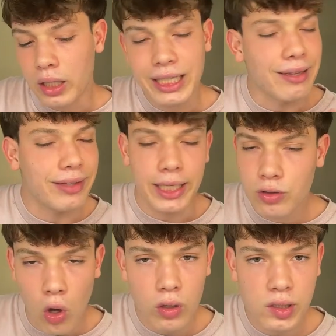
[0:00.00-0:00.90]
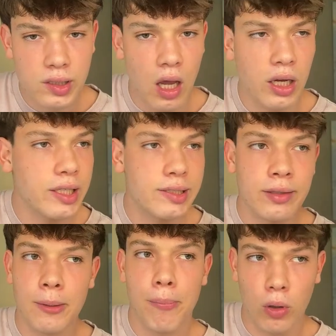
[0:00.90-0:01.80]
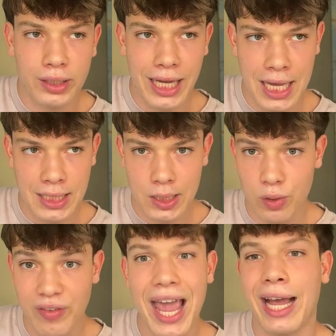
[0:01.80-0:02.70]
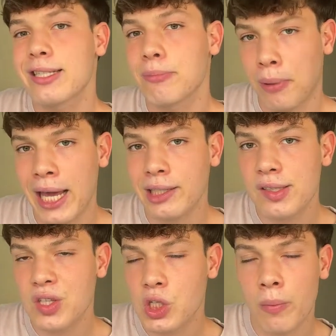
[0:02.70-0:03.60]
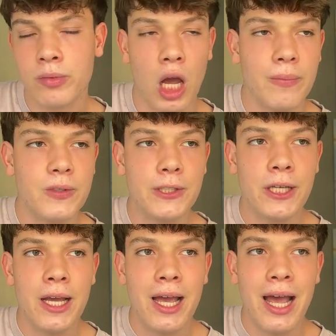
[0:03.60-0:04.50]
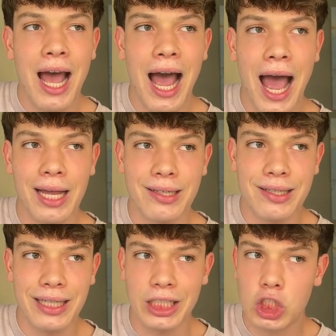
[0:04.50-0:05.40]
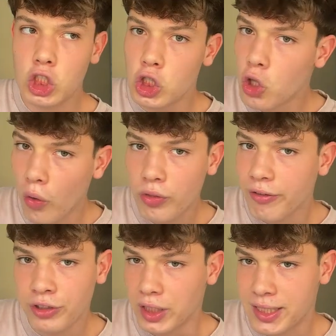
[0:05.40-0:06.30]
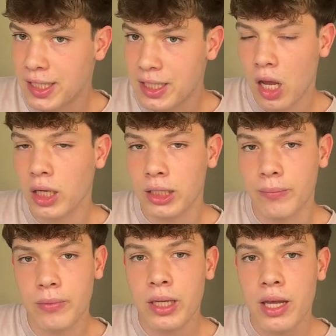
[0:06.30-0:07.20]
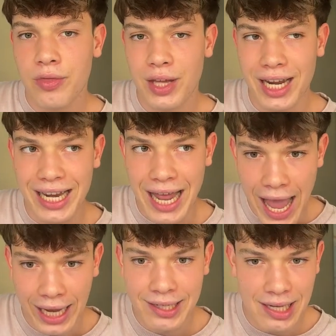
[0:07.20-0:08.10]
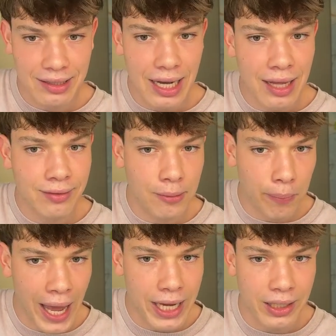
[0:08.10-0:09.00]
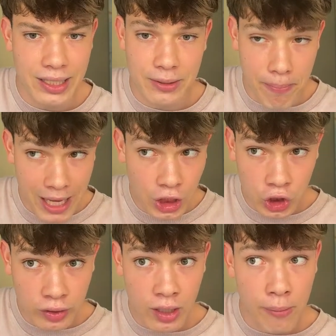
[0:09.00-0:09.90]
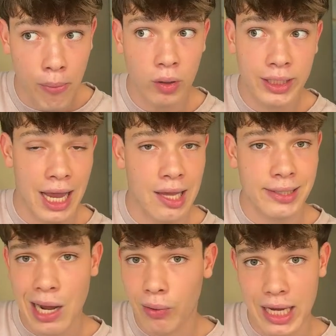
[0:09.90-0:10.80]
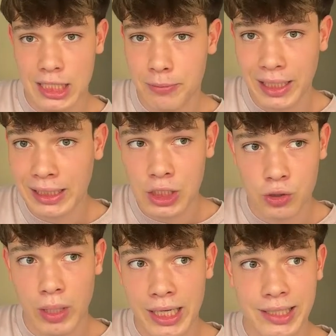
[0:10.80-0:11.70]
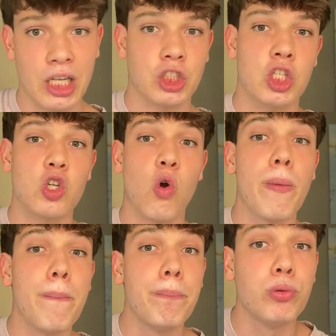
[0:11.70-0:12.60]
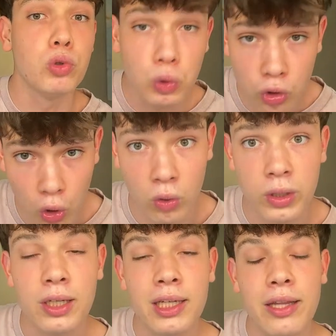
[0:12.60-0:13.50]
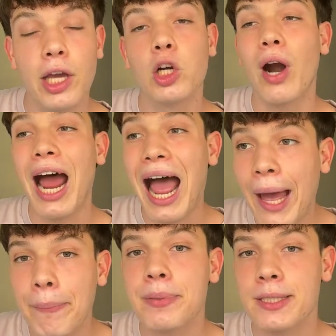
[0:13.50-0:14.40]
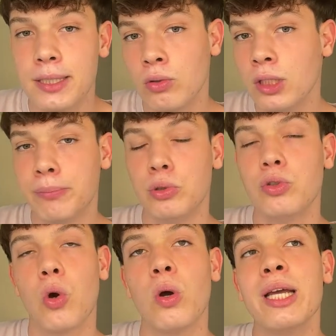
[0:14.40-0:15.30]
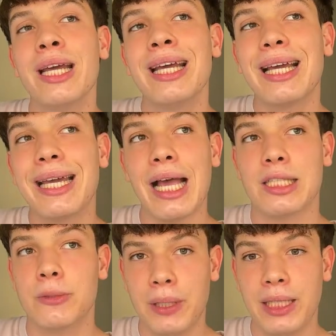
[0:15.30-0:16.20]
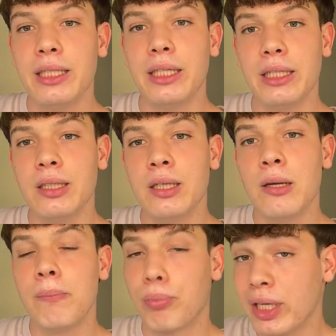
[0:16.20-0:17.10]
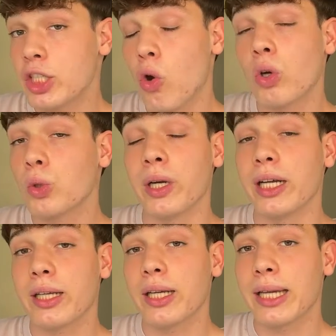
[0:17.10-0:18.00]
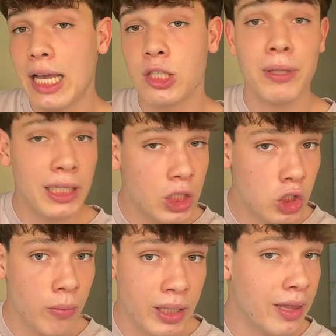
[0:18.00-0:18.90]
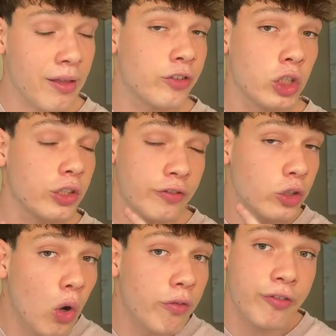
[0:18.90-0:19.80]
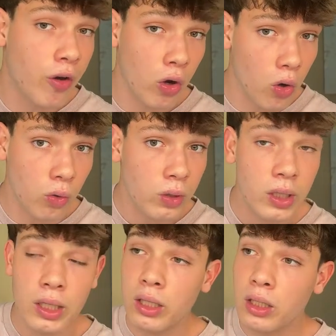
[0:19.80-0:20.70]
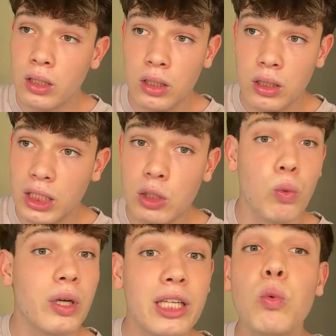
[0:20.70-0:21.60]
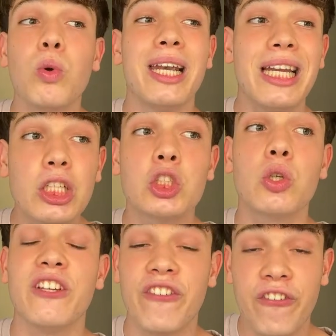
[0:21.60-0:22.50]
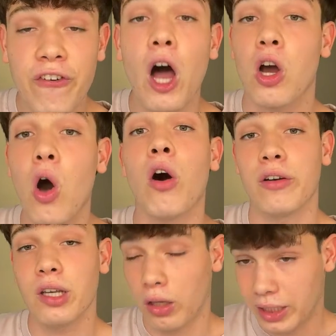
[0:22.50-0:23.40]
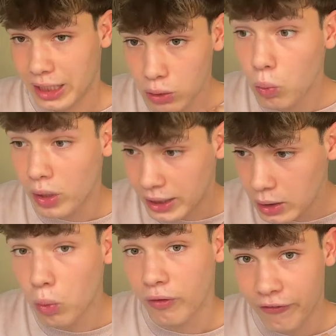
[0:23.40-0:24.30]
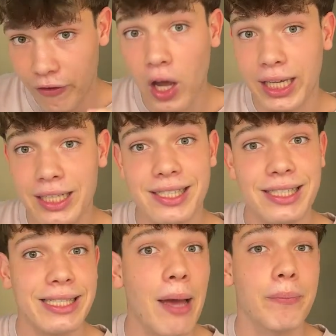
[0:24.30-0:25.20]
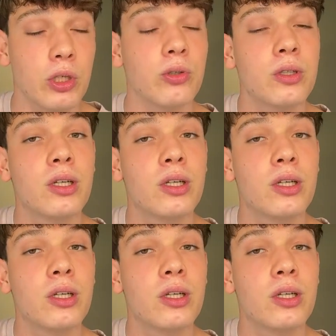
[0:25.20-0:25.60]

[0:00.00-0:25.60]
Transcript: get TikToks, I listen to podcasts of ex-players sometimes, and it's not the first time that an ex-Atalanta player has mentioned in a podcast how Gasperini's training sessions are brutal. They are absolutely brutal. Gasperini brings hard work. Gasperini is somebody that if you don't follow, he will literally fuck off. He will fucking stab you.